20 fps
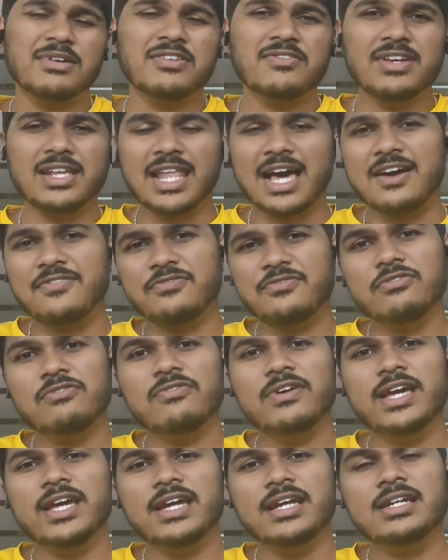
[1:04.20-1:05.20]
but we'll have to
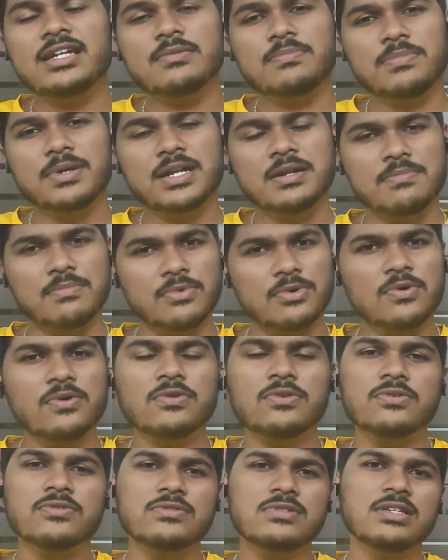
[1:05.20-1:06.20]
wait a bit more
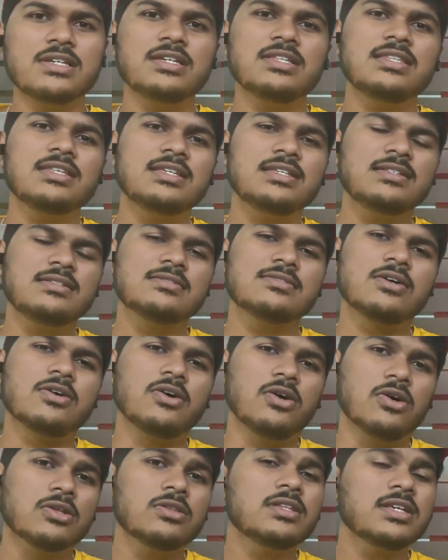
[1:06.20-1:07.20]
to see these
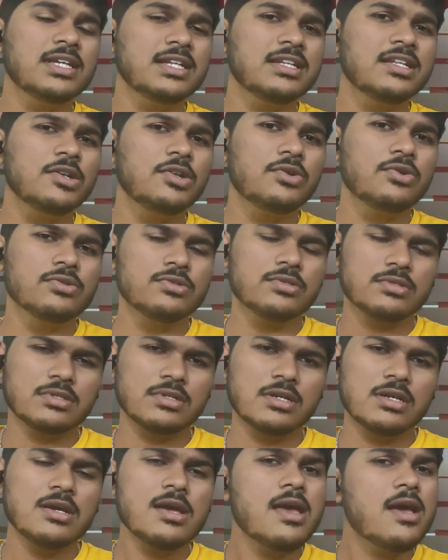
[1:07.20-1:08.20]
on the Indian roads.
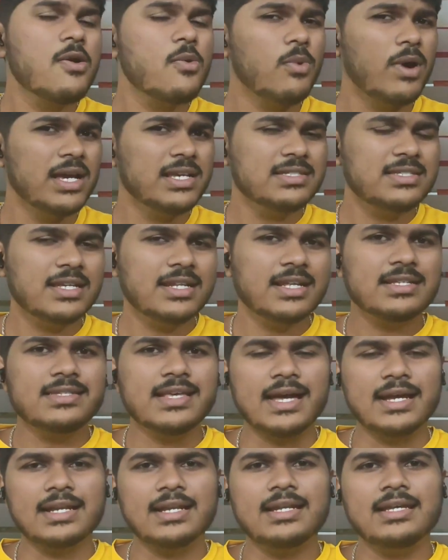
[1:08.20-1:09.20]
Why is that
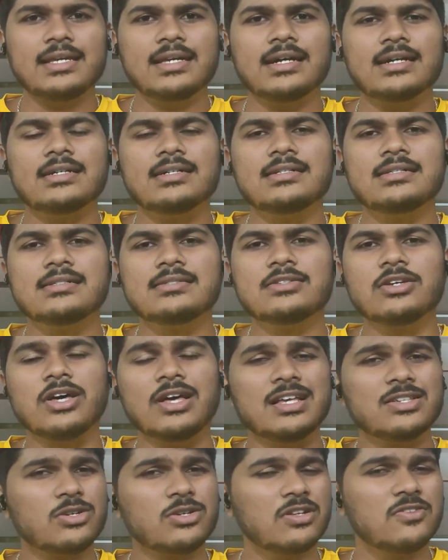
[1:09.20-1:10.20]
exactly? As
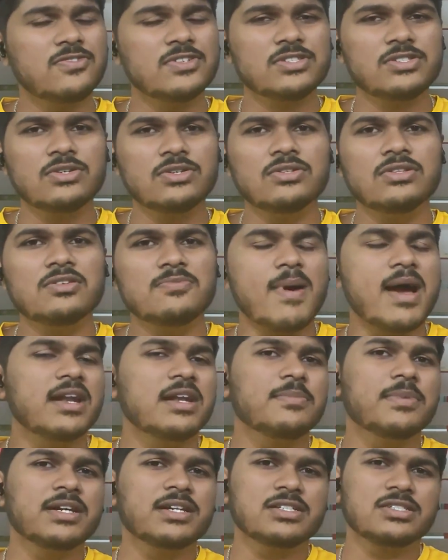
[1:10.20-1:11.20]
all of us know, this
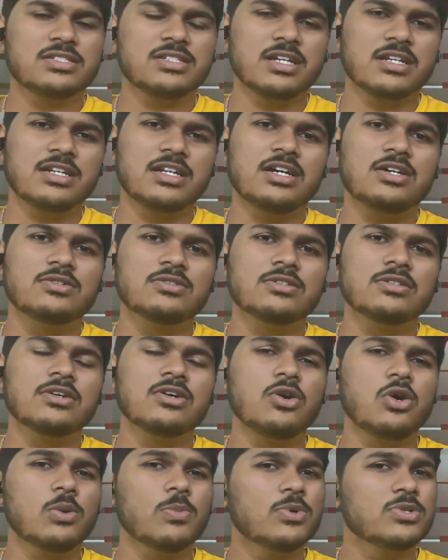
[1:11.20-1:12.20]
pandemic has shut down
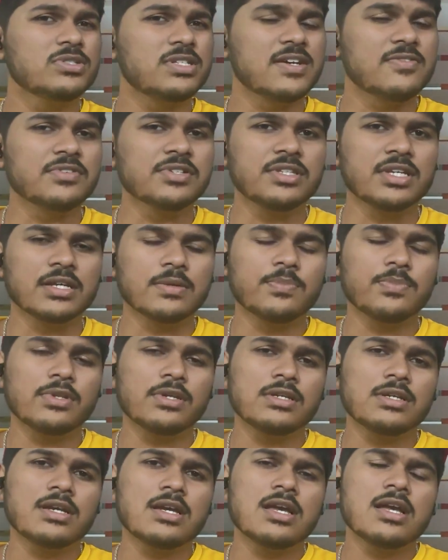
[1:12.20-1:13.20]
almost everything,
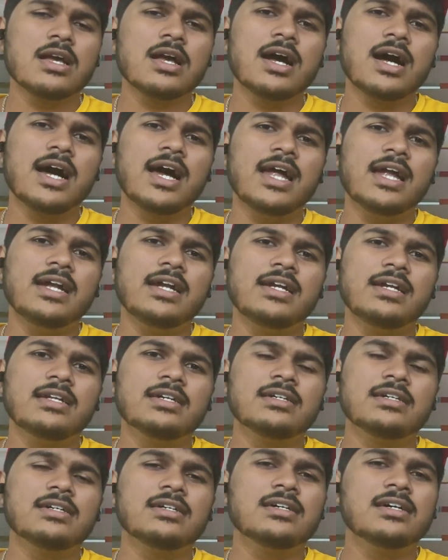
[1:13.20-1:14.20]
and
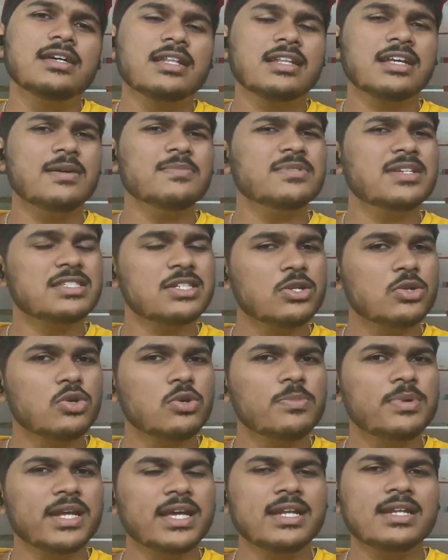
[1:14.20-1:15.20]
it comes as a
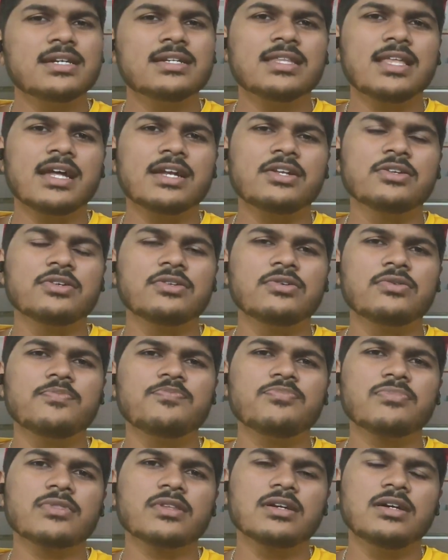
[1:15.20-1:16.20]
no-brainer that
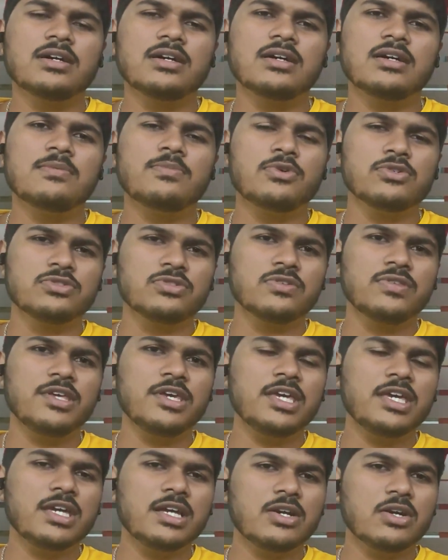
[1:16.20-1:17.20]
most of
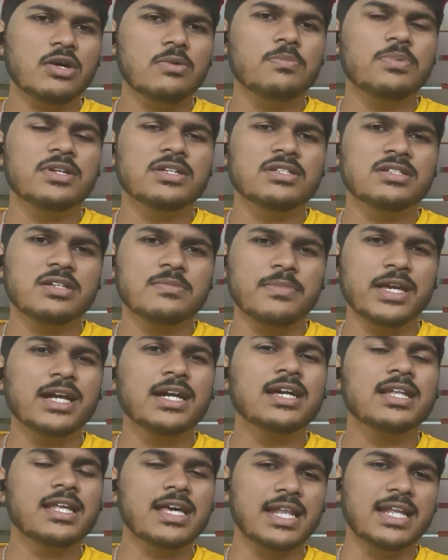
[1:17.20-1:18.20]
the components that make
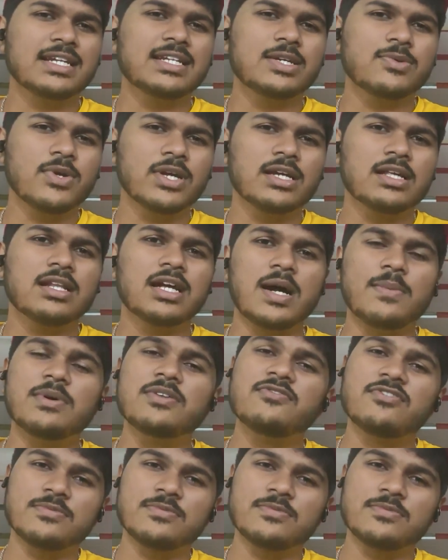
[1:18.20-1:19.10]
an electric vehicle come in